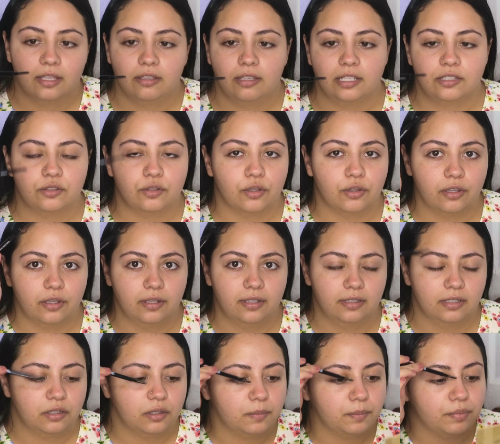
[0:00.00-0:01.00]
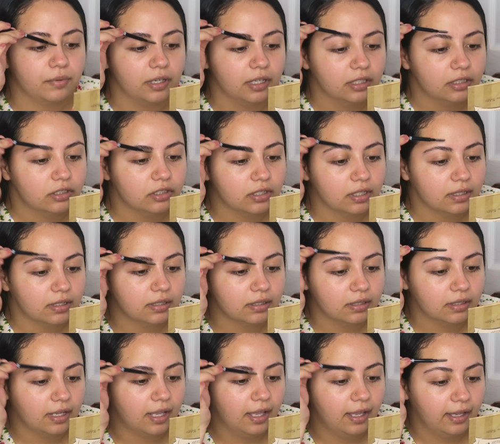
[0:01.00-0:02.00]
Okay, so the little brush
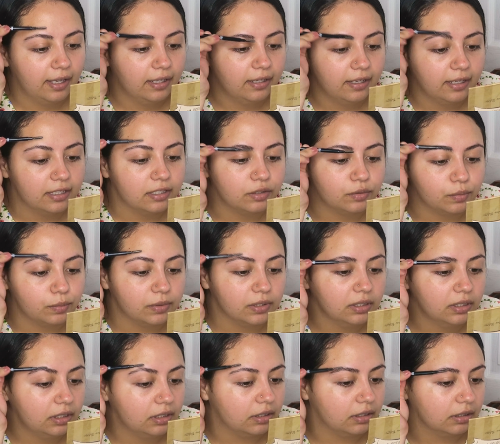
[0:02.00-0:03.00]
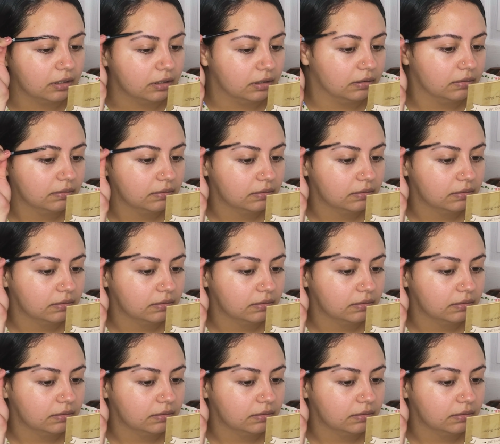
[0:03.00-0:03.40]
head is really good.